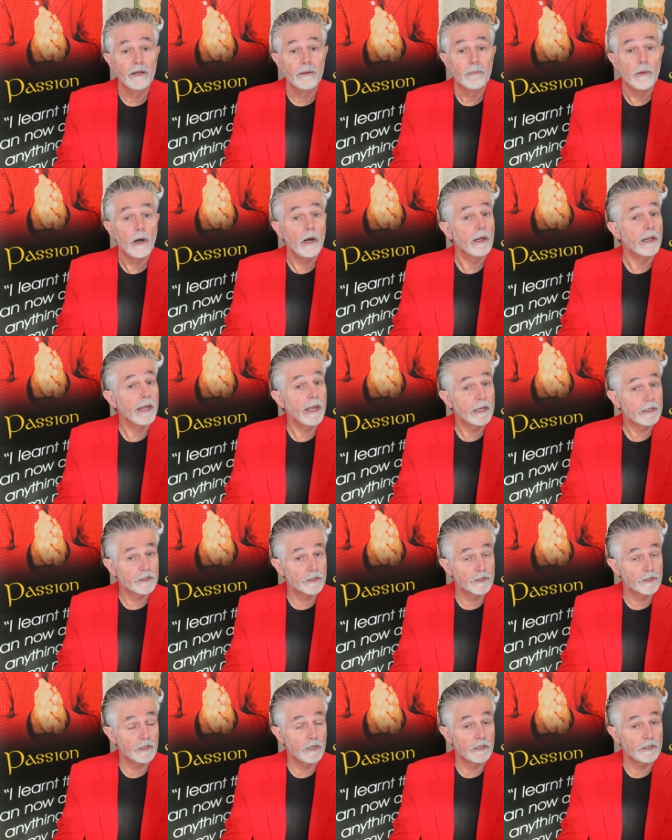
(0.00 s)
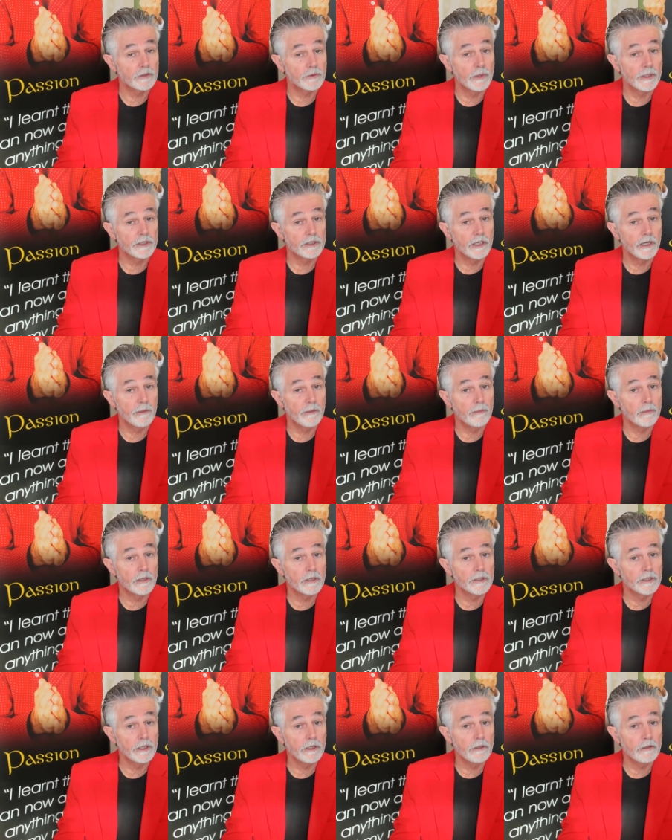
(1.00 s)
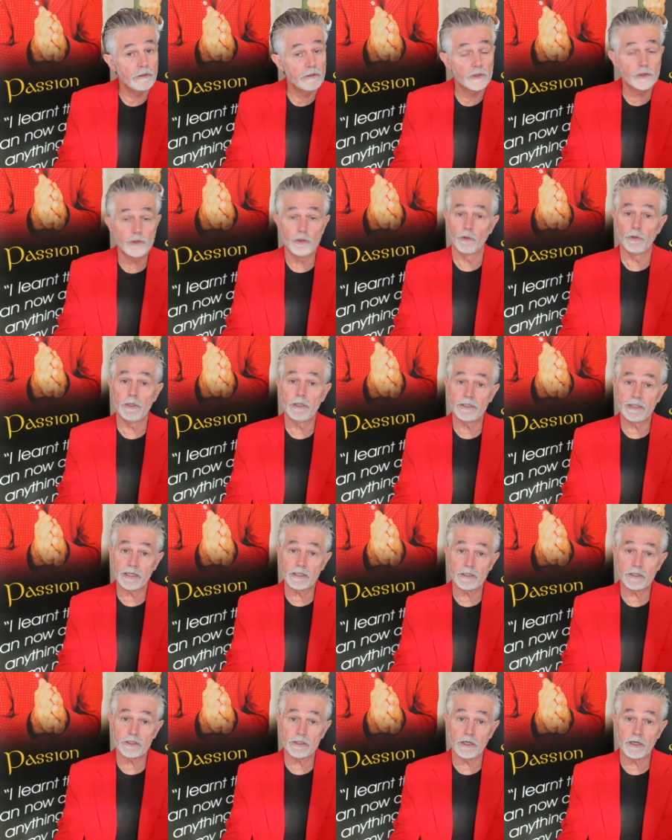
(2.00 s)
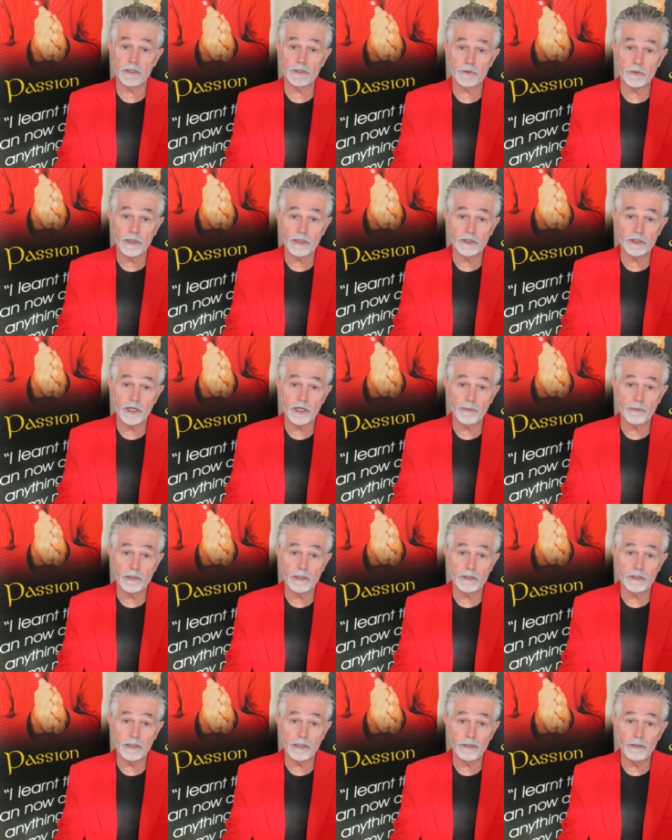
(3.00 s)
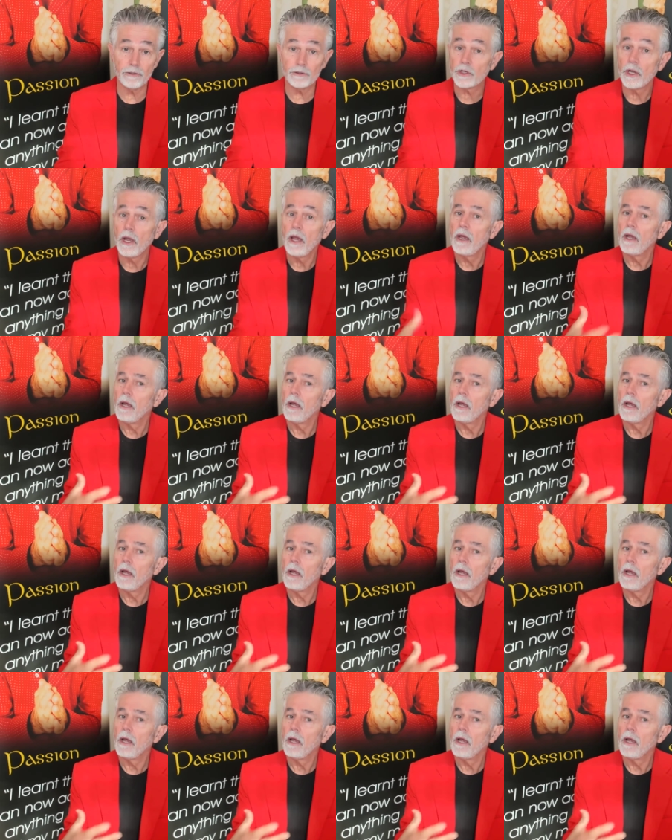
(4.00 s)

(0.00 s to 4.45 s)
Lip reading: my exercise regime continues, Julie's exercise regime continues,